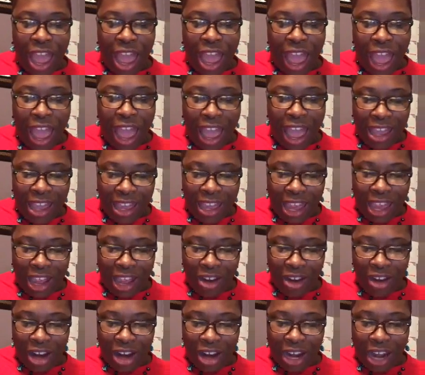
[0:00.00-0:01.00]
Hi,
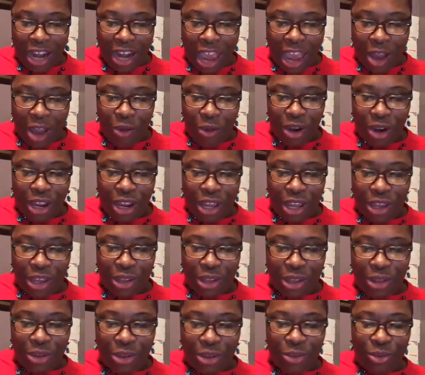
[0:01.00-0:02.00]
Karen. How are
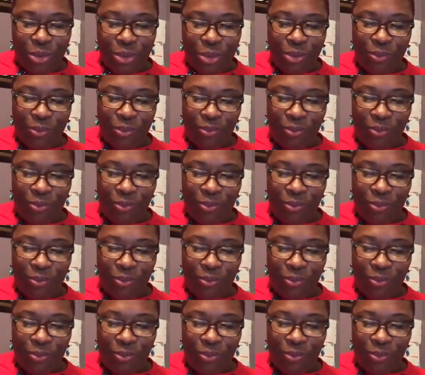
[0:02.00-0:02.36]
you?